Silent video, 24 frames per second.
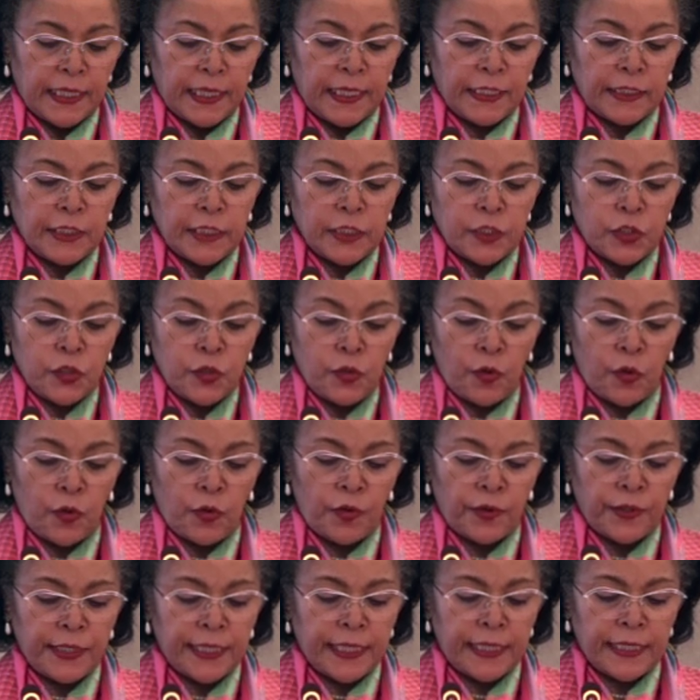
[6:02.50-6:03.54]
It is no
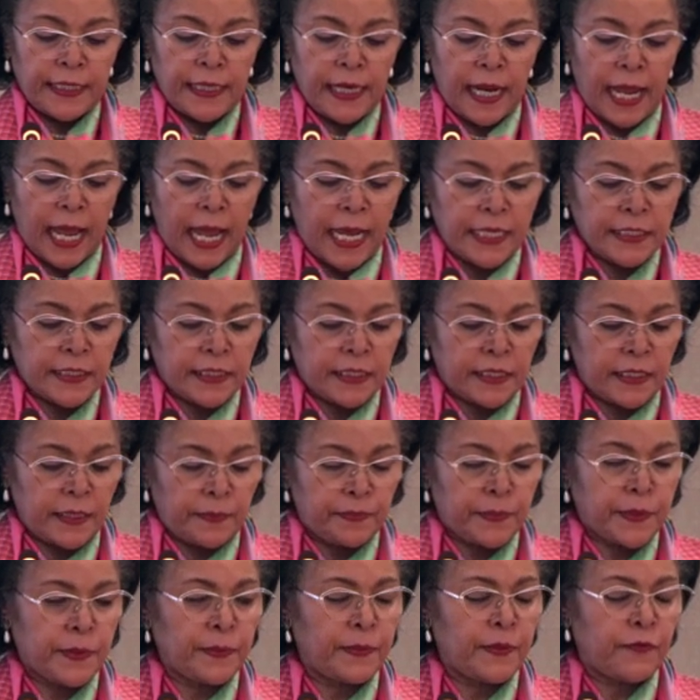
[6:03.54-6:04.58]
longer
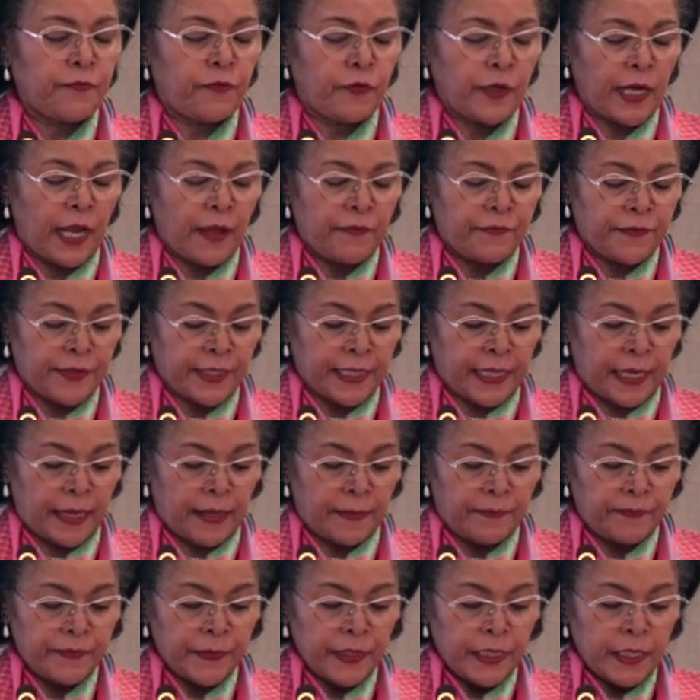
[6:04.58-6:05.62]
acceptable for Africa
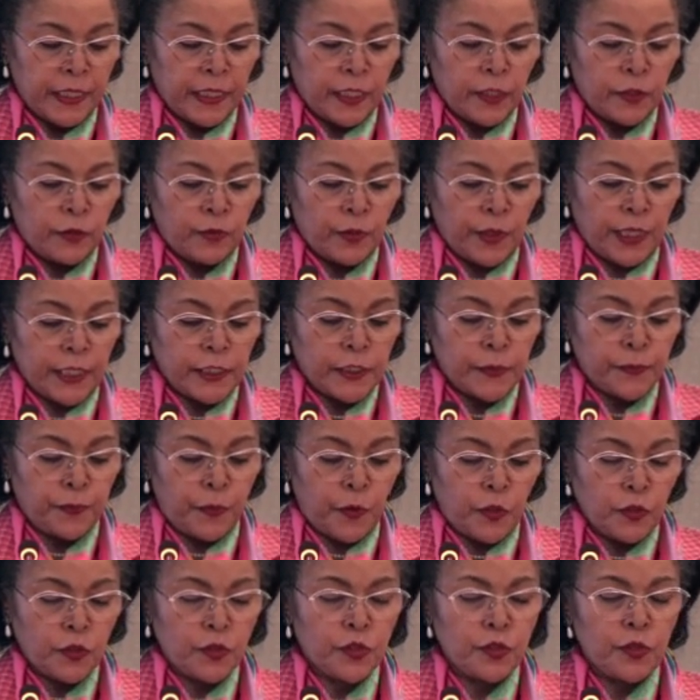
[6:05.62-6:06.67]
to
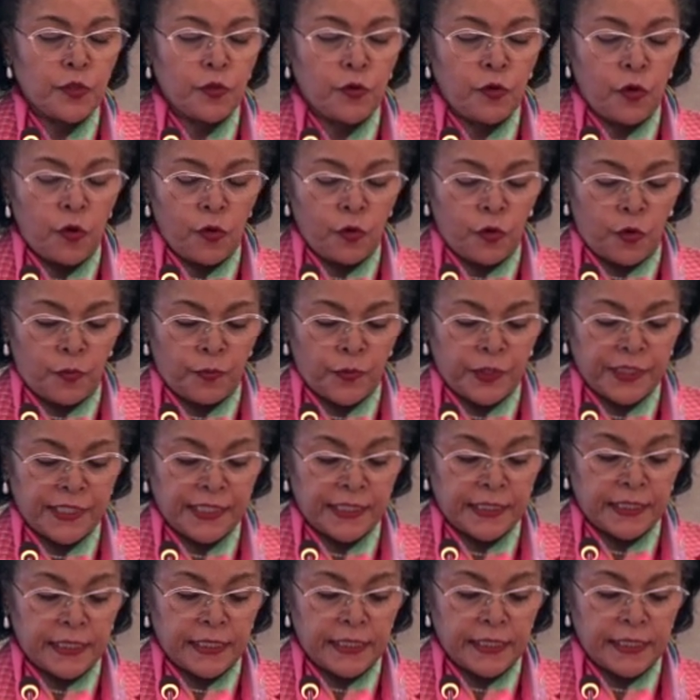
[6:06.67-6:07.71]
export raw
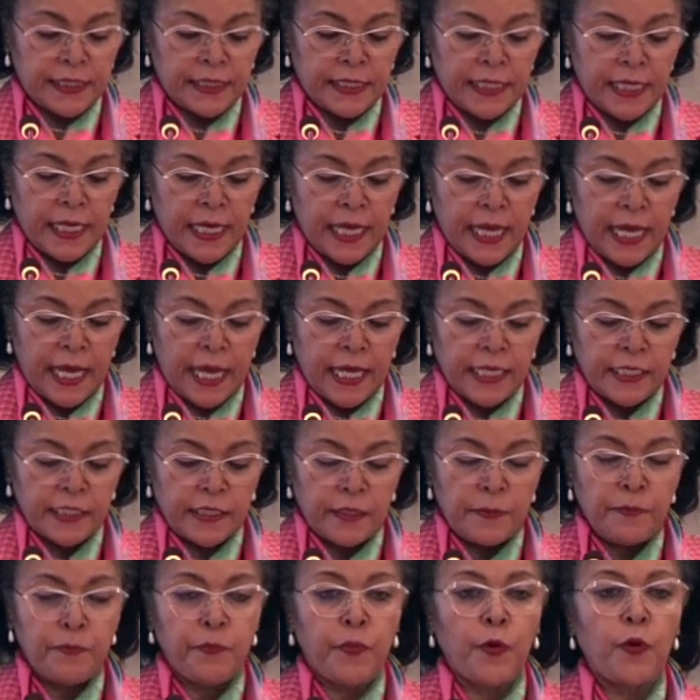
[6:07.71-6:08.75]
commodities and
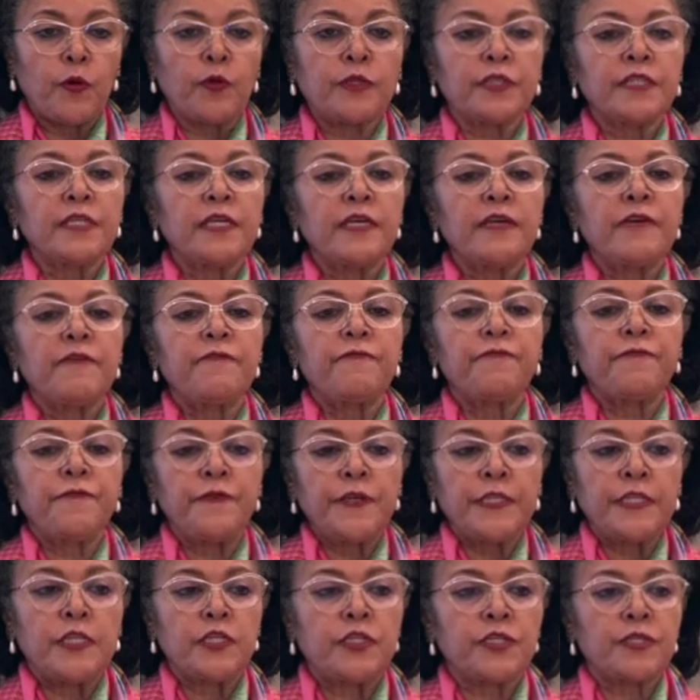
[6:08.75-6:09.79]
import
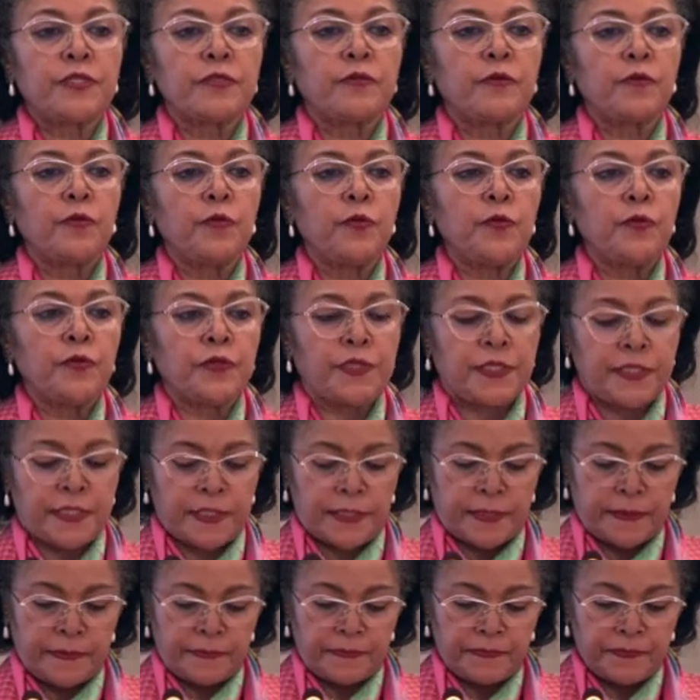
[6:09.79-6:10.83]
finished
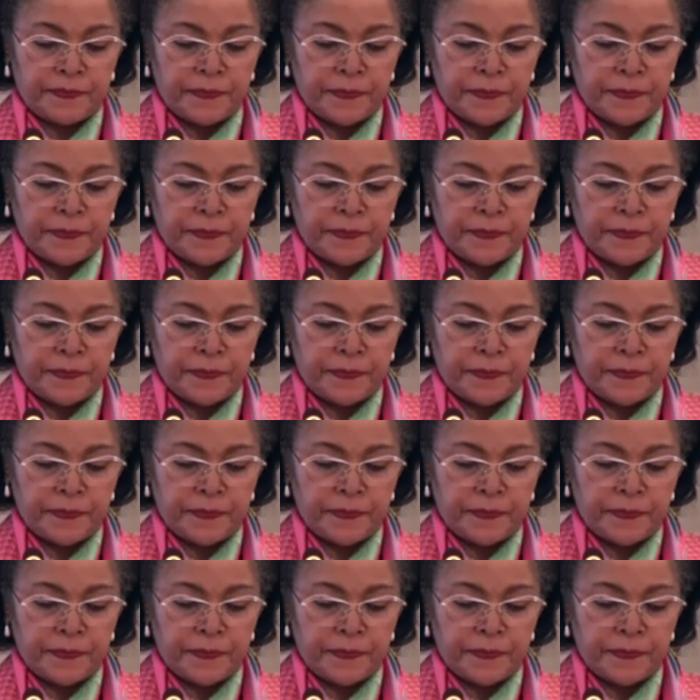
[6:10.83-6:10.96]
goods.